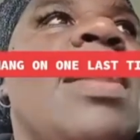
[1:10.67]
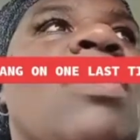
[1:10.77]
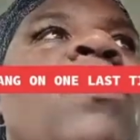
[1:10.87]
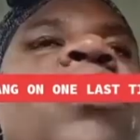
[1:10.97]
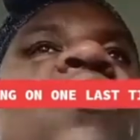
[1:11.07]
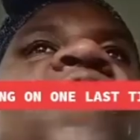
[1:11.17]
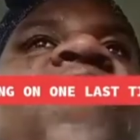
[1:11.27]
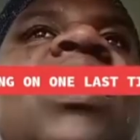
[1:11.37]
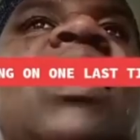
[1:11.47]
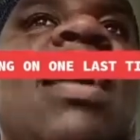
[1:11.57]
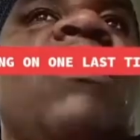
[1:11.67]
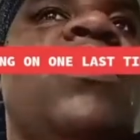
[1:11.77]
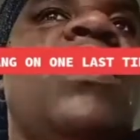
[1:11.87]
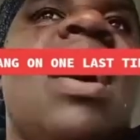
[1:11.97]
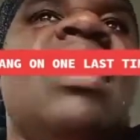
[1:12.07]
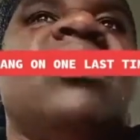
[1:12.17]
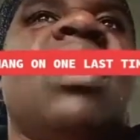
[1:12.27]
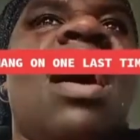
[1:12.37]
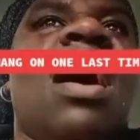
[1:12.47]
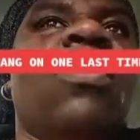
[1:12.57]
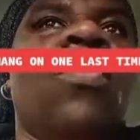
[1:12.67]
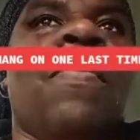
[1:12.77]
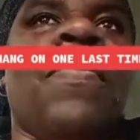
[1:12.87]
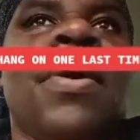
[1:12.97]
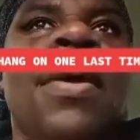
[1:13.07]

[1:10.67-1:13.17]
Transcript: That's when you no feel like you lost all hope.